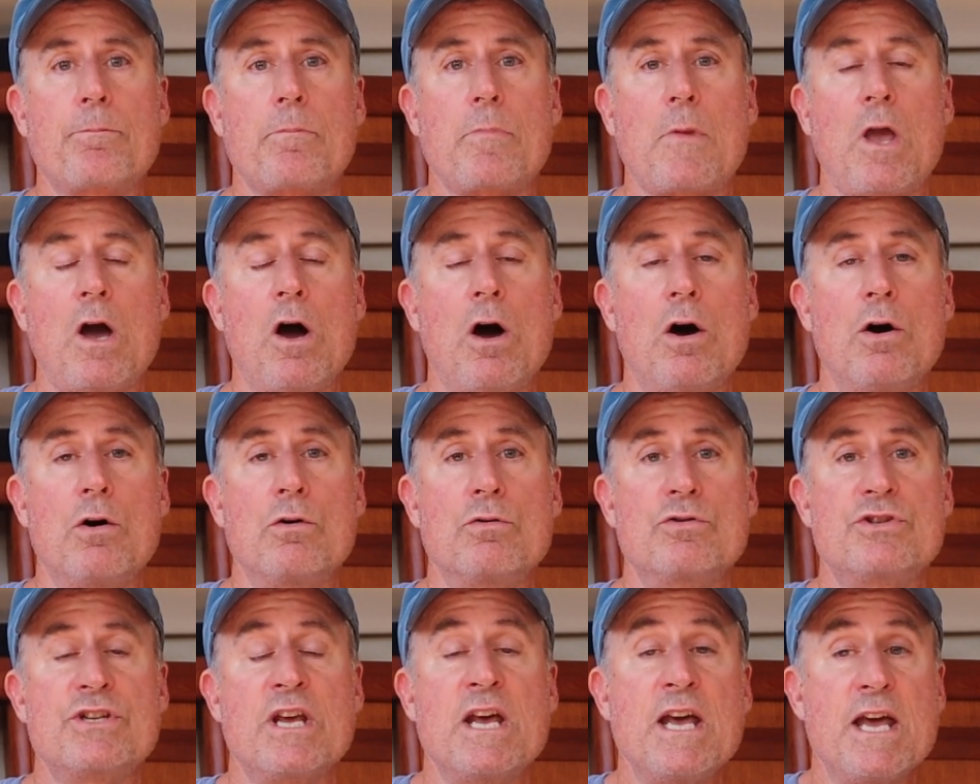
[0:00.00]

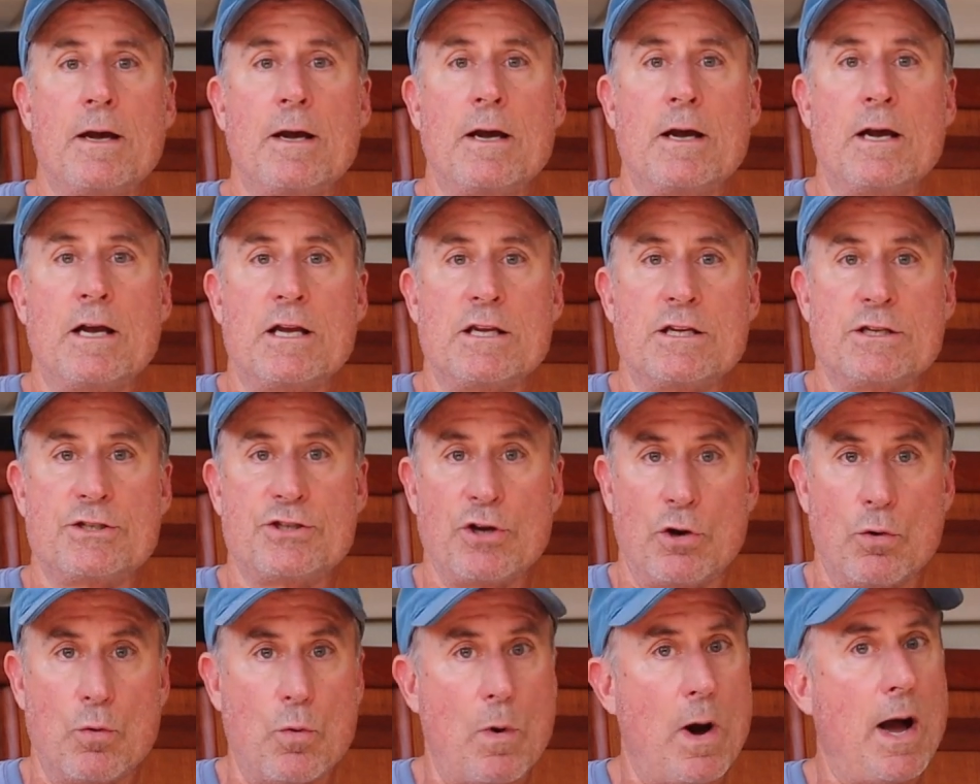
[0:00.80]
hose.
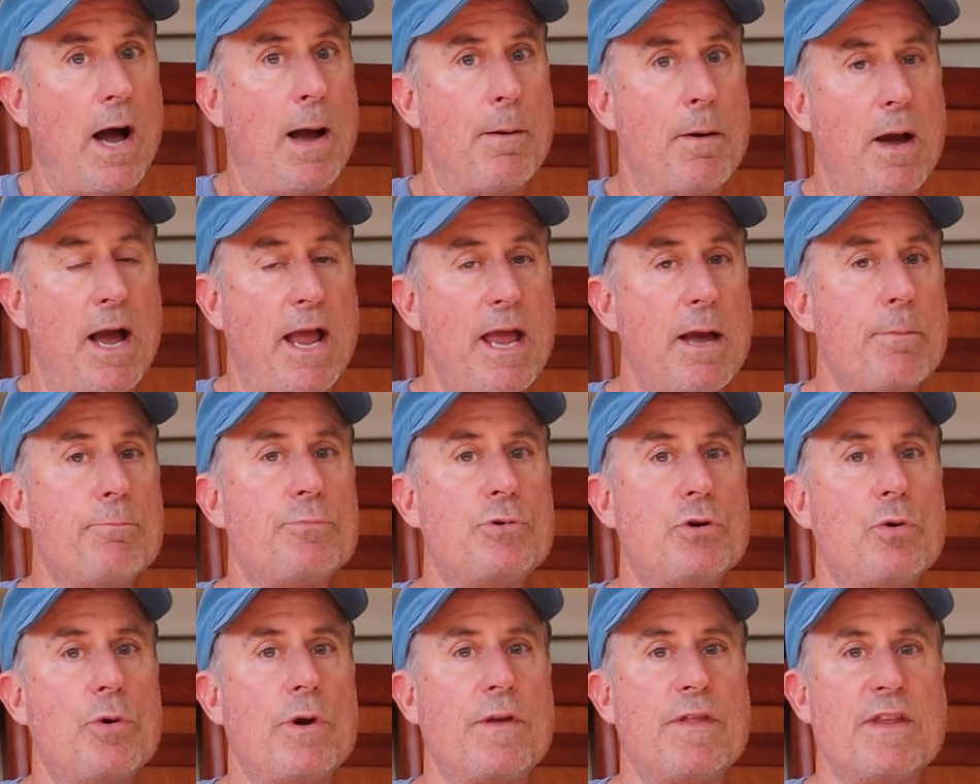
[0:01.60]
So I
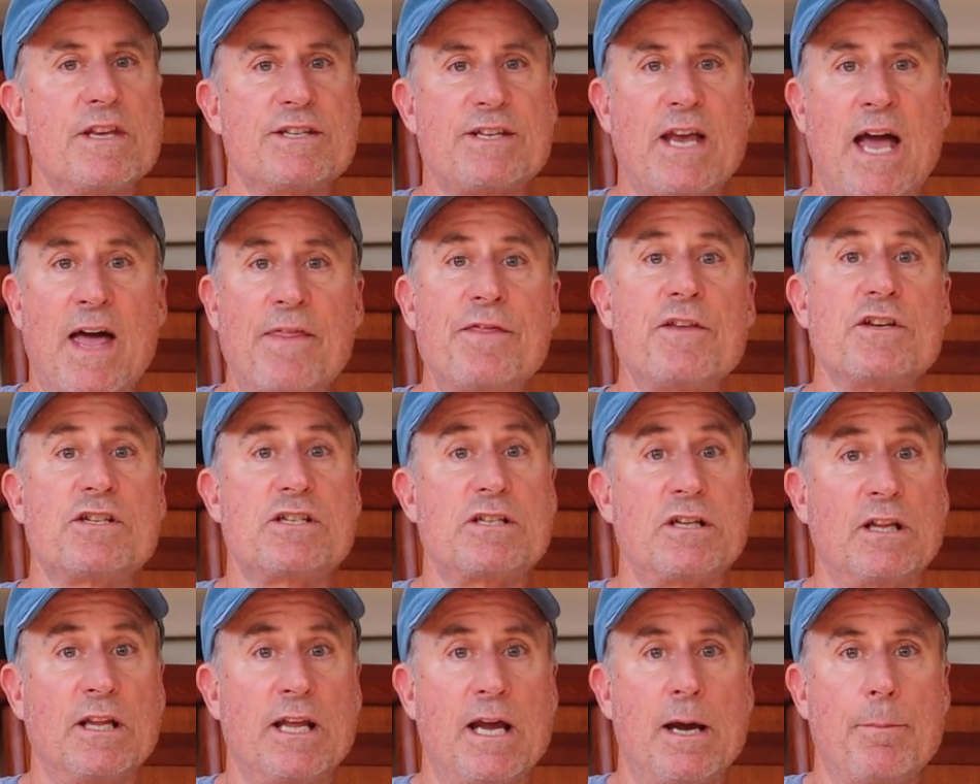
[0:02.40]
am doing this at the
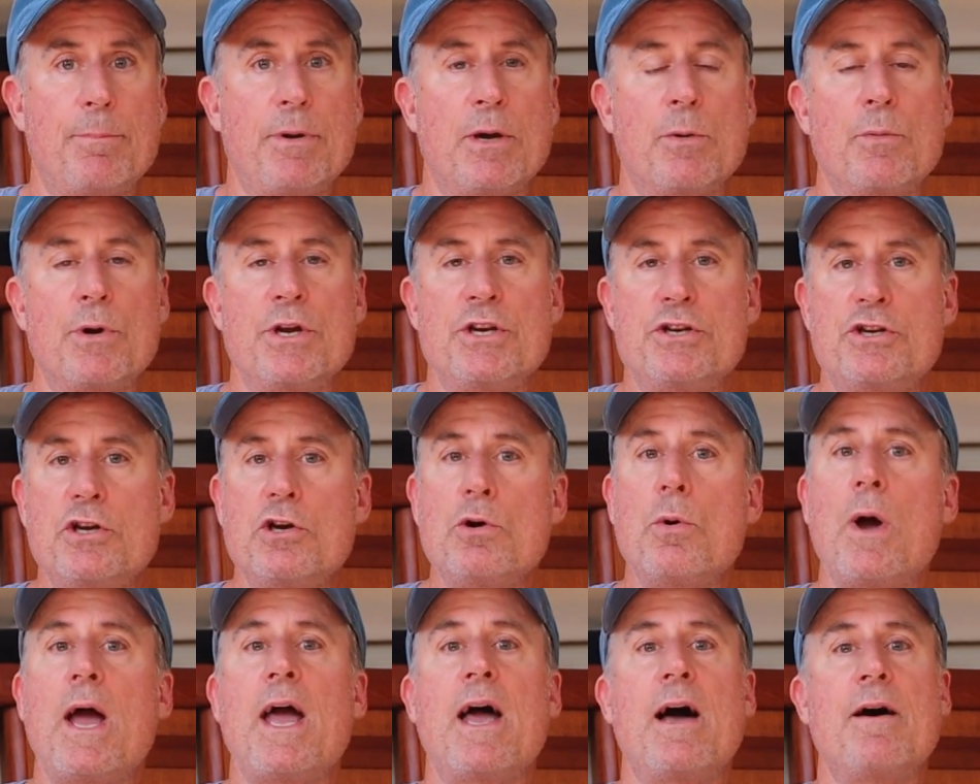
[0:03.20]
slip, and we
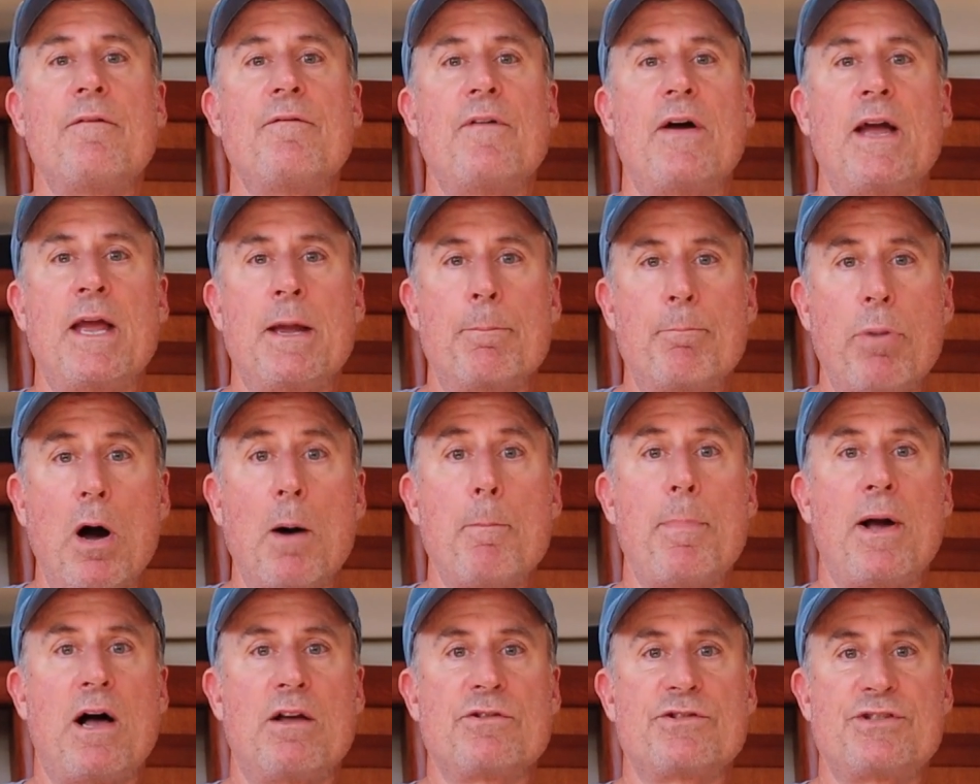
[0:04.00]
do have a
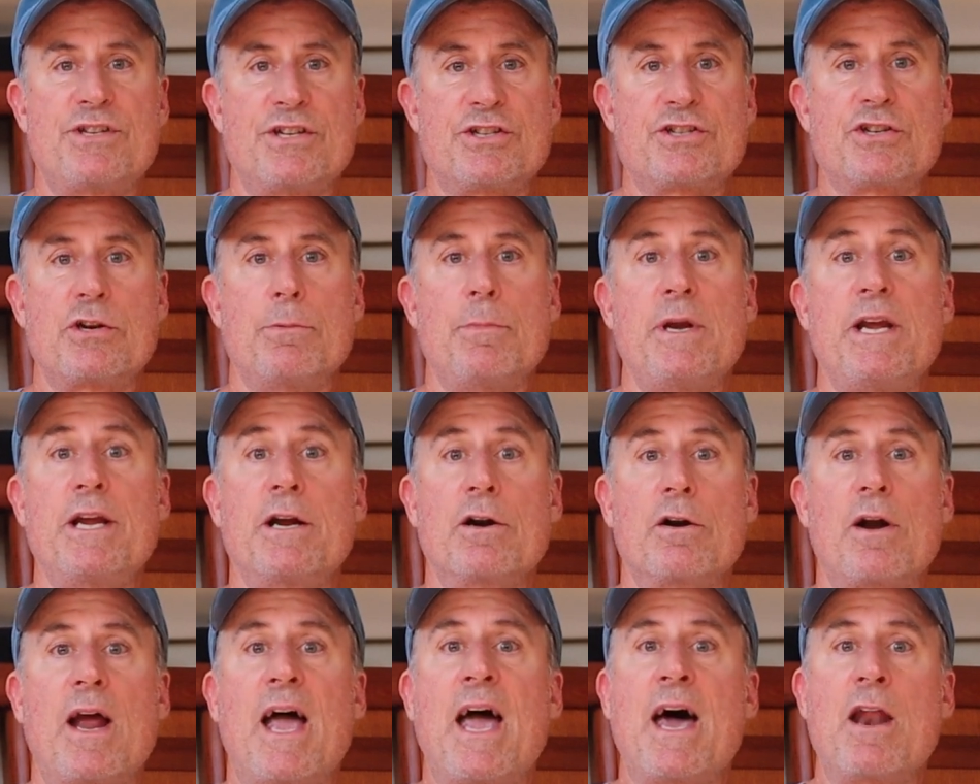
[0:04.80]
pump out system
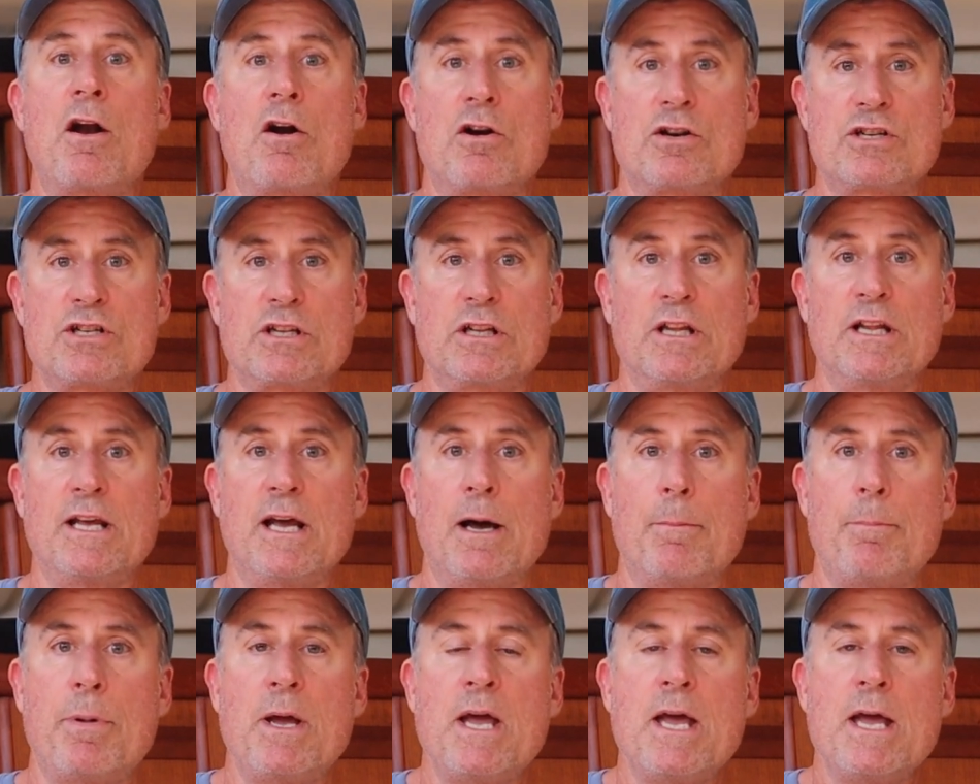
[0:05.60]
here at our
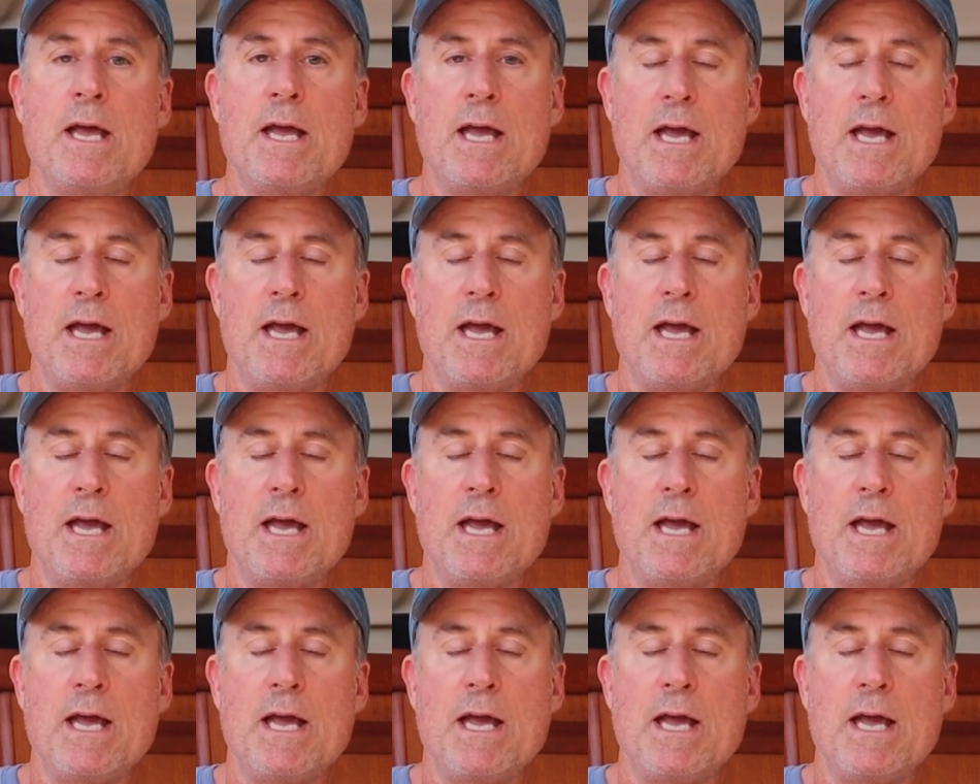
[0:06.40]
slip.